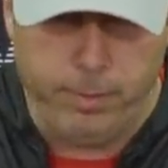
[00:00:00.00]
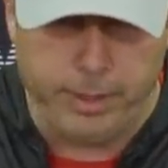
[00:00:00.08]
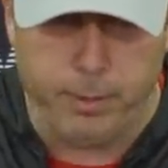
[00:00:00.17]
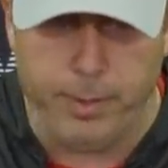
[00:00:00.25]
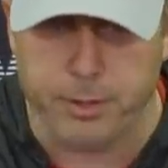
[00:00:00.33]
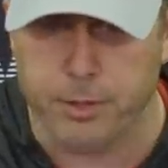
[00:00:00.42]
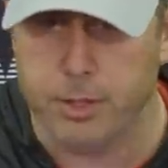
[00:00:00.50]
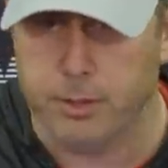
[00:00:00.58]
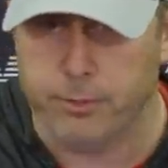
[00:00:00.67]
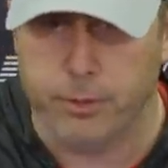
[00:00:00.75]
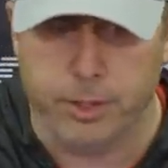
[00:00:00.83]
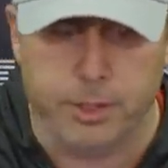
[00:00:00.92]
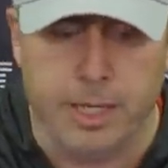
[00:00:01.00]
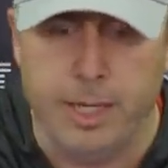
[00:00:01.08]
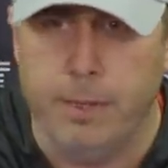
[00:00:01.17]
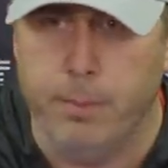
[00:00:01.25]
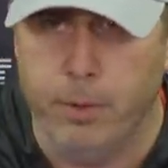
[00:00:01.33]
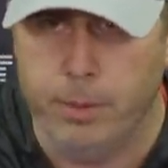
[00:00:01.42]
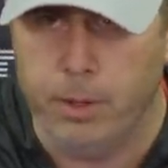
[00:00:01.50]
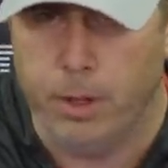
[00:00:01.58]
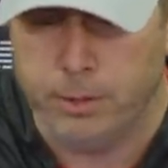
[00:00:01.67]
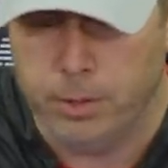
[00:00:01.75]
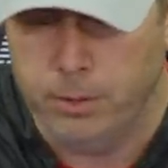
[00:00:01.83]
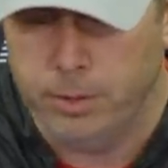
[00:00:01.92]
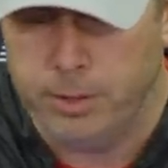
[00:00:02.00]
make the best decision for this team, but we also at